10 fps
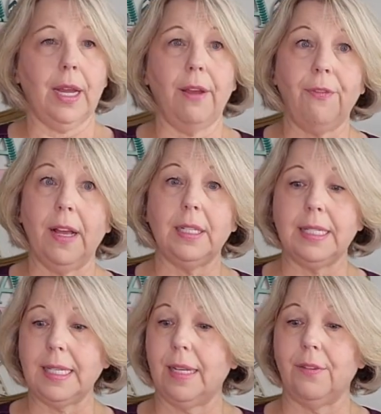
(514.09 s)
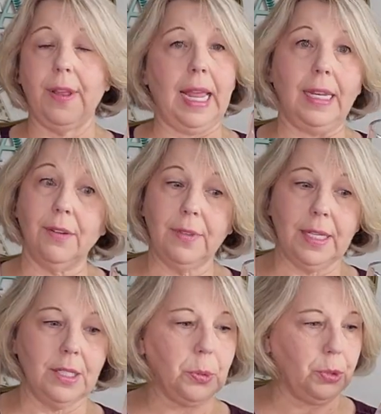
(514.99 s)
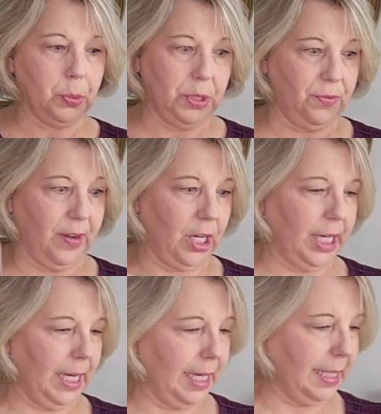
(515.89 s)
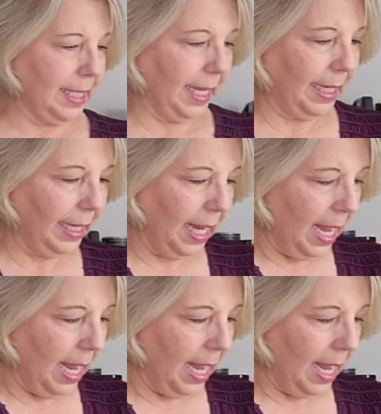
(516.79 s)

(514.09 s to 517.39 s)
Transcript: I found a set of 8 of these, which was very exciting.